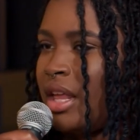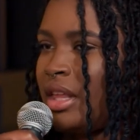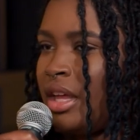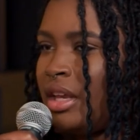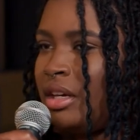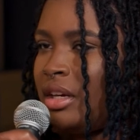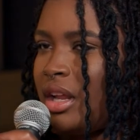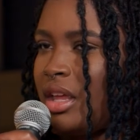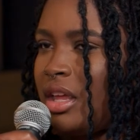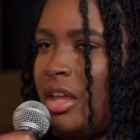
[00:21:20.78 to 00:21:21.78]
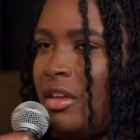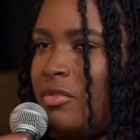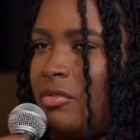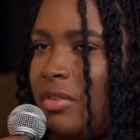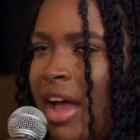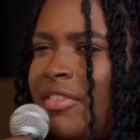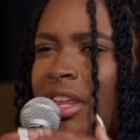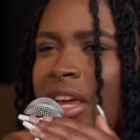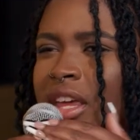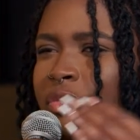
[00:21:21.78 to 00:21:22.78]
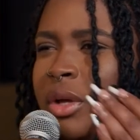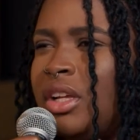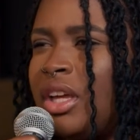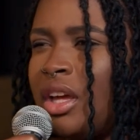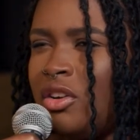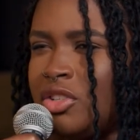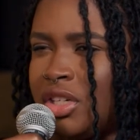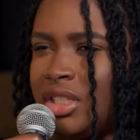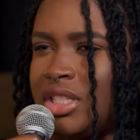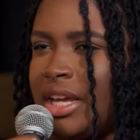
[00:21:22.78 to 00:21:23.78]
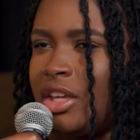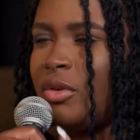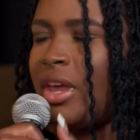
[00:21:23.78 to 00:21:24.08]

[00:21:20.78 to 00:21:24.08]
and then if I feel like if we look at culture, it's like you